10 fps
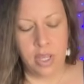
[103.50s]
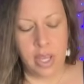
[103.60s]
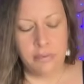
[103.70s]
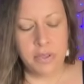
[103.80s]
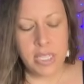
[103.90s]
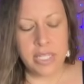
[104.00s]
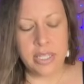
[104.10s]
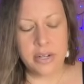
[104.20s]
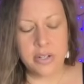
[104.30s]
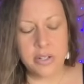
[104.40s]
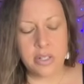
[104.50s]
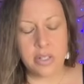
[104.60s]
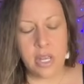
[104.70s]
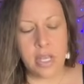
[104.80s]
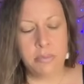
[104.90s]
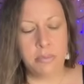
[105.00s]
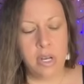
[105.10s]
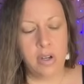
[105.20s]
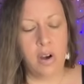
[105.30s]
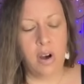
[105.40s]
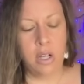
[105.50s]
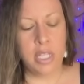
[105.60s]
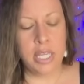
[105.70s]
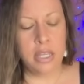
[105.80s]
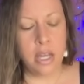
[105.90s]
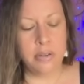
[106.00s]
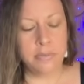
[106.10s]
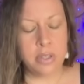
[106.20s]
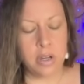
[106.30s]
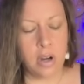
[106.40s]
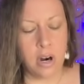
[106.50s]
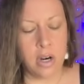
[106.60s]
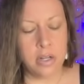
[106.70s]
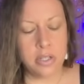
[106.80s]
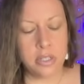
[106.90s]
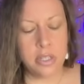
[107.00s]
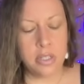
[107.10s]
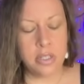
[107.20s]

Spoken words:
I feel like there's a calling of the heart.